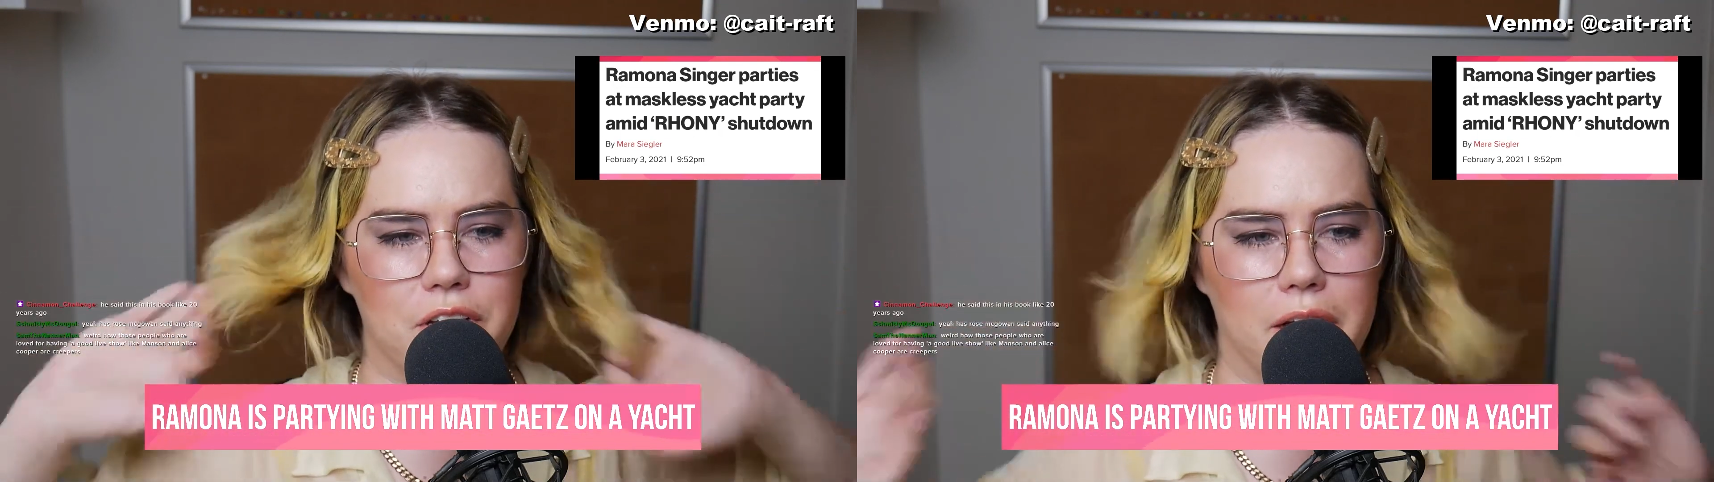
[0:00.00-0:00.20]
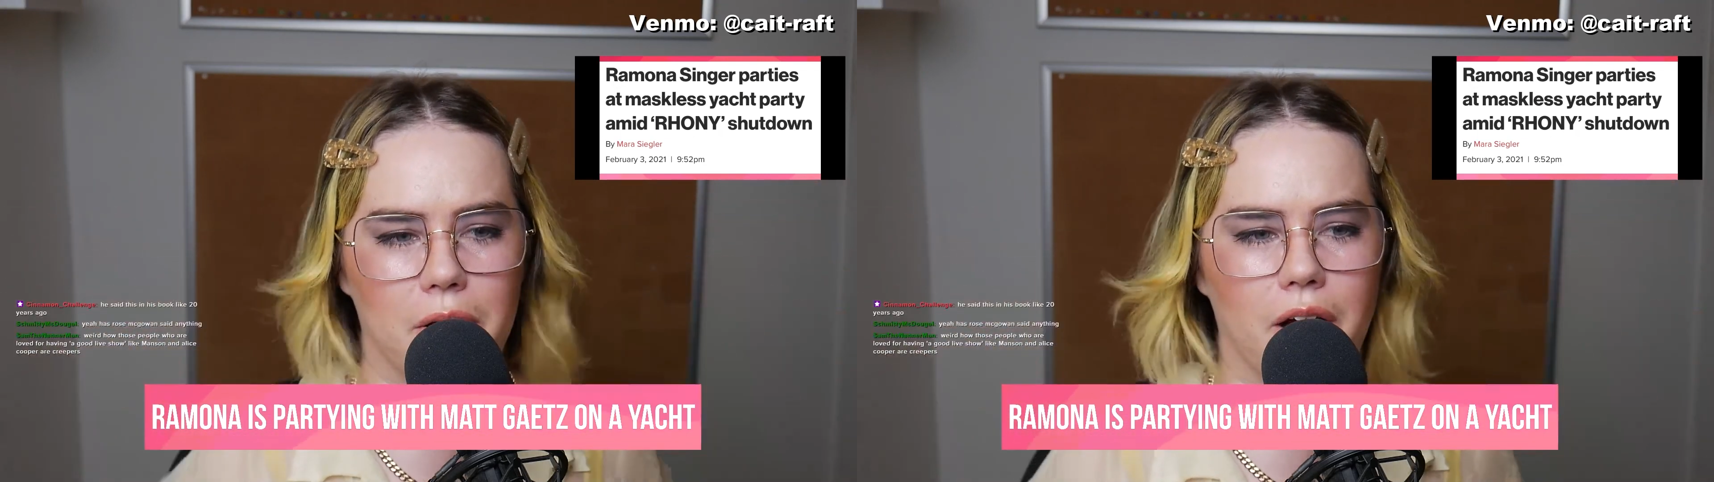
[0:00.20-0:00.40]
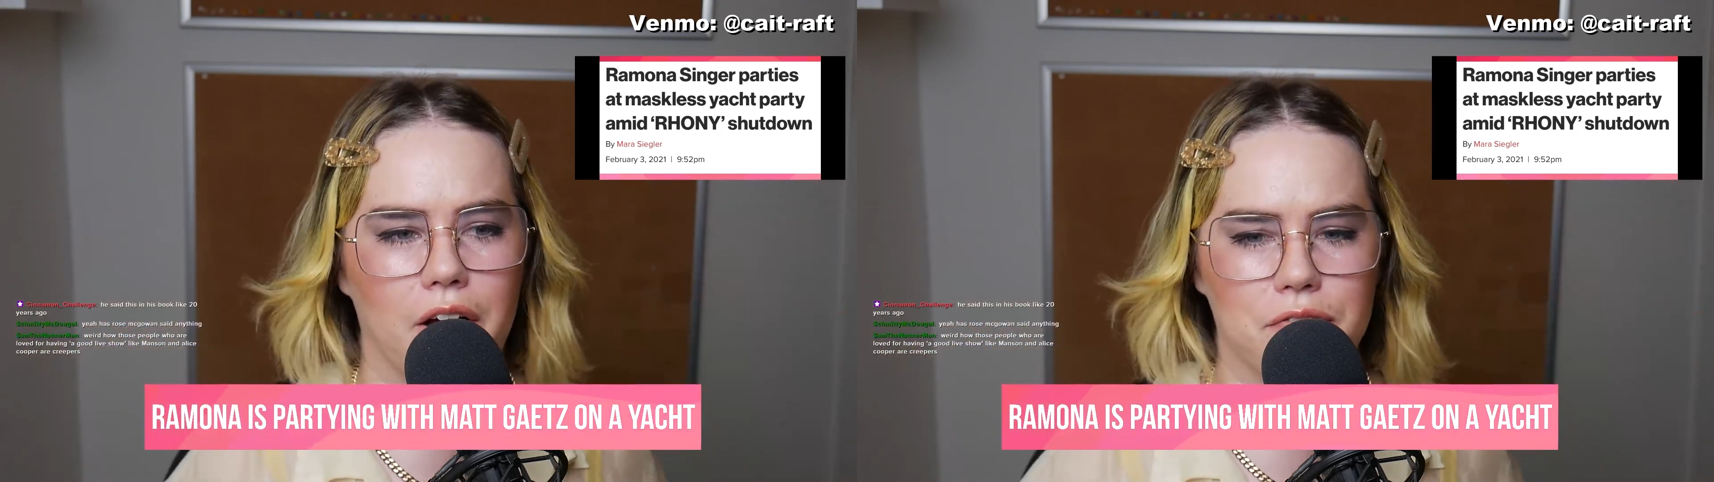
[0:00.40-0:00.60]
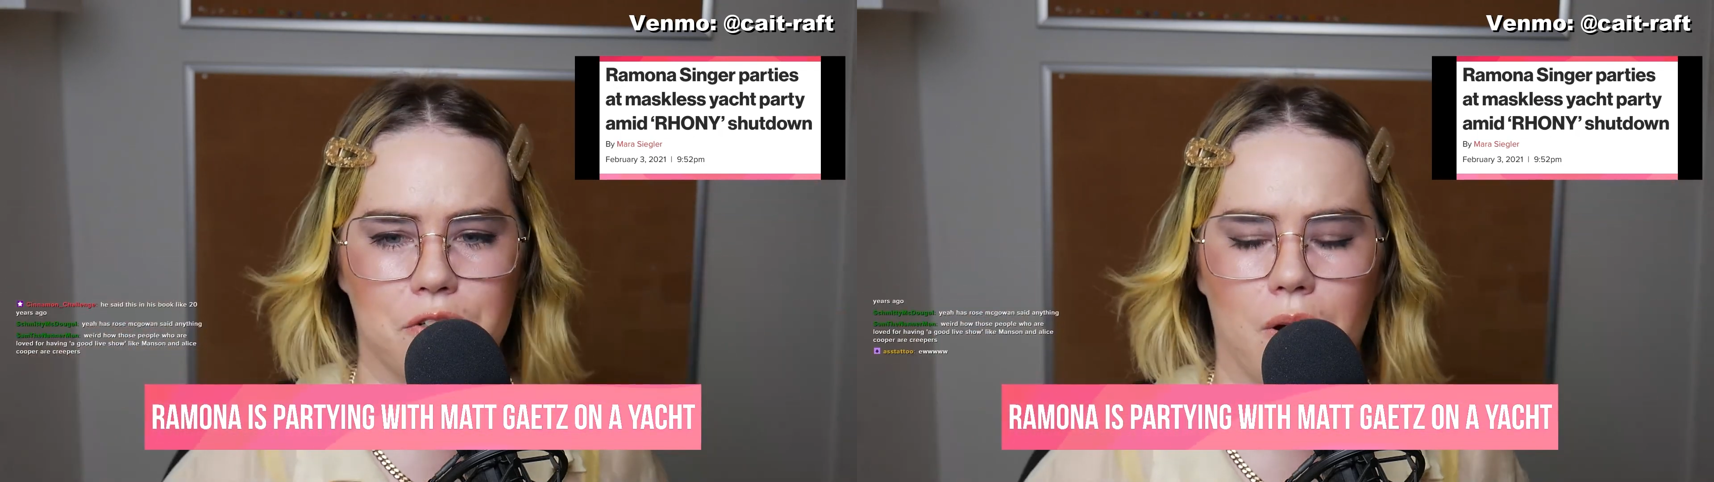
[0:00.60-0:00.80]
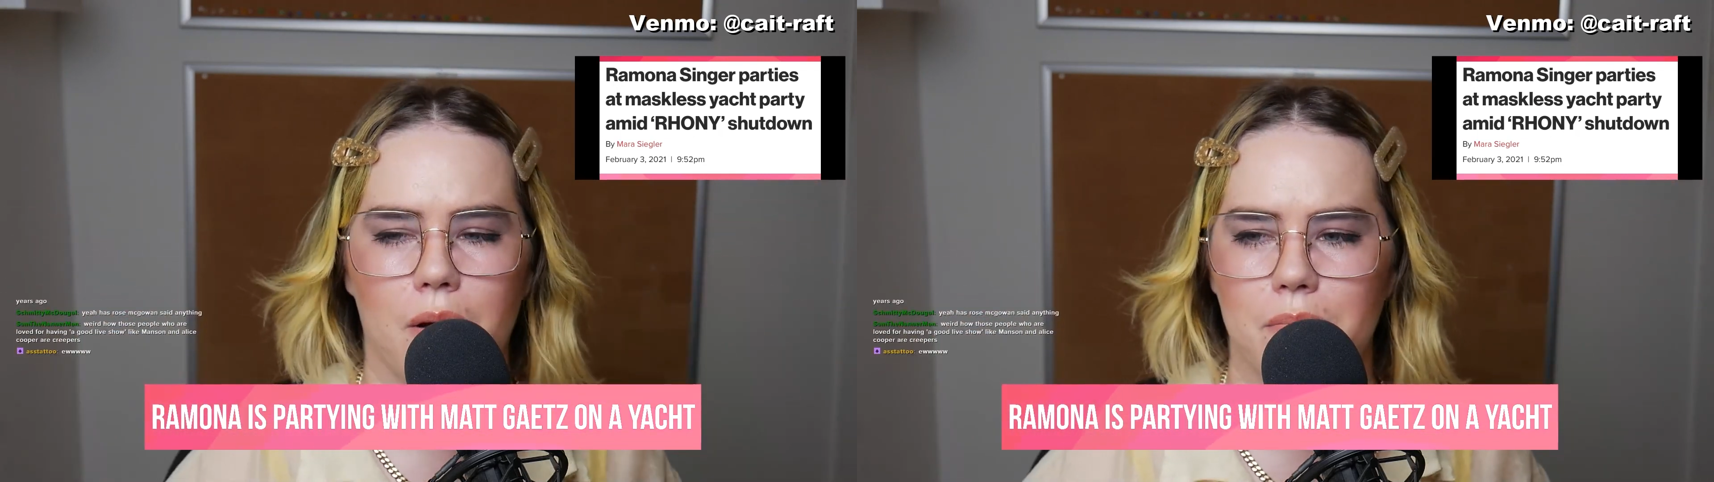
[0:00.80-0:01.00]
era of
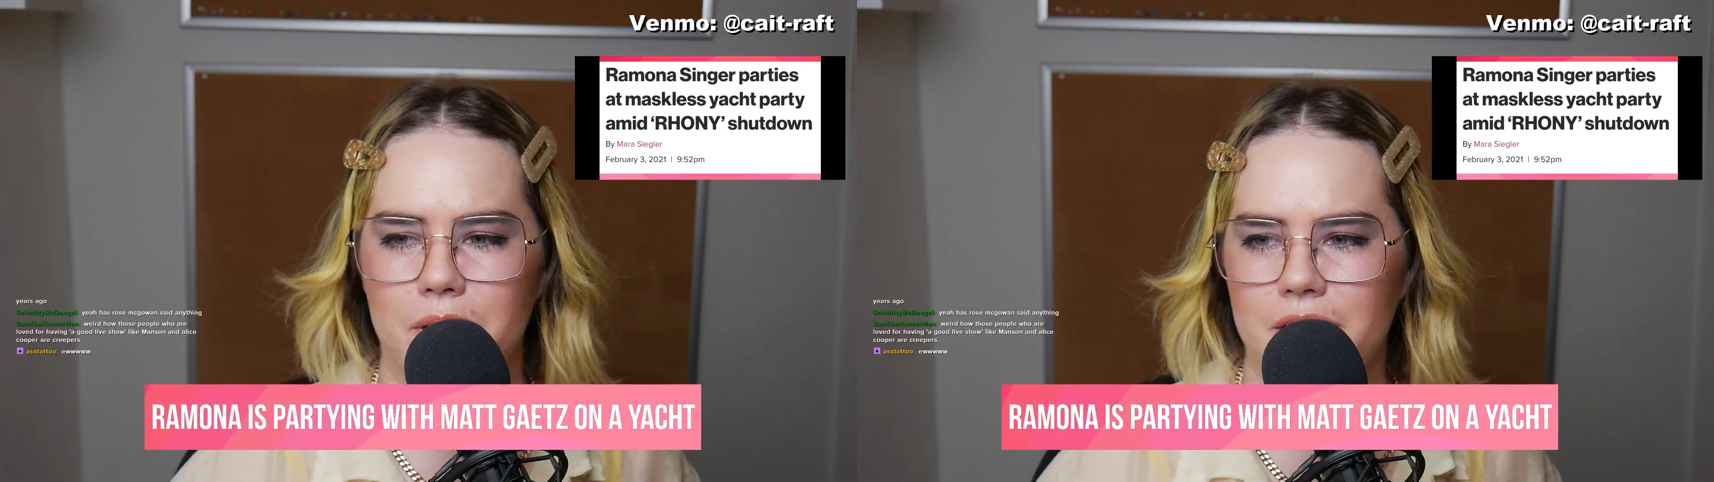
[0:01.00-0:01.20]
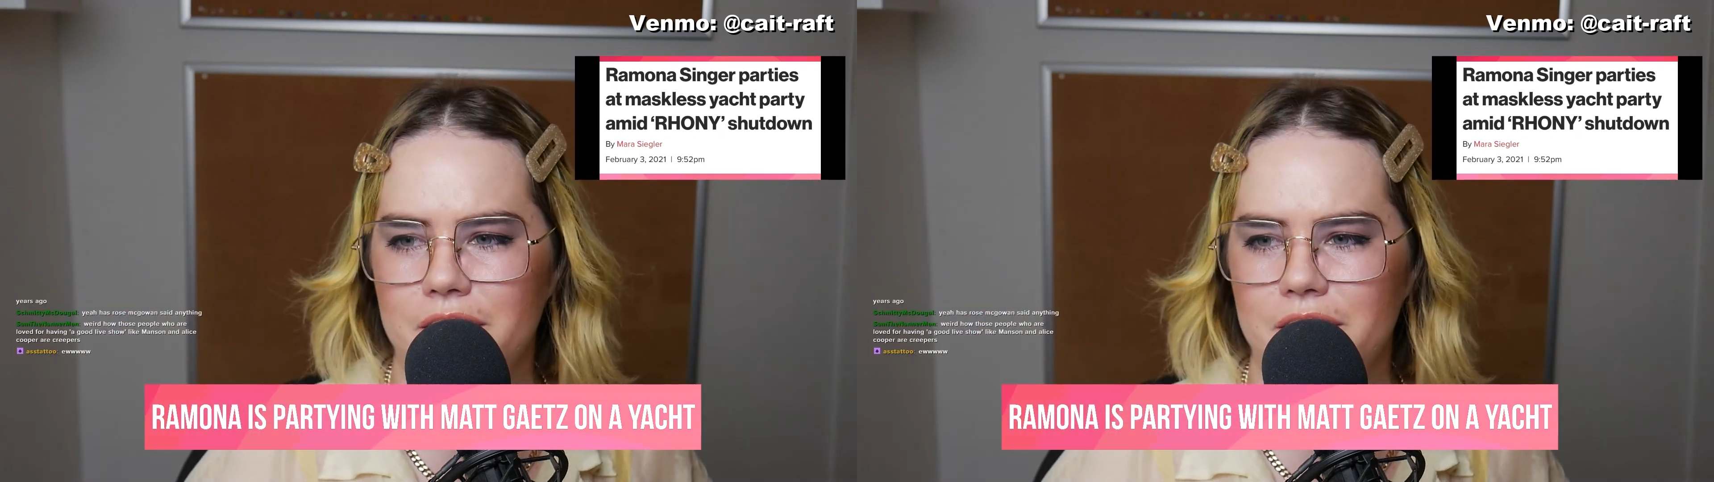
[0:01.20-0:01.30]
Trump,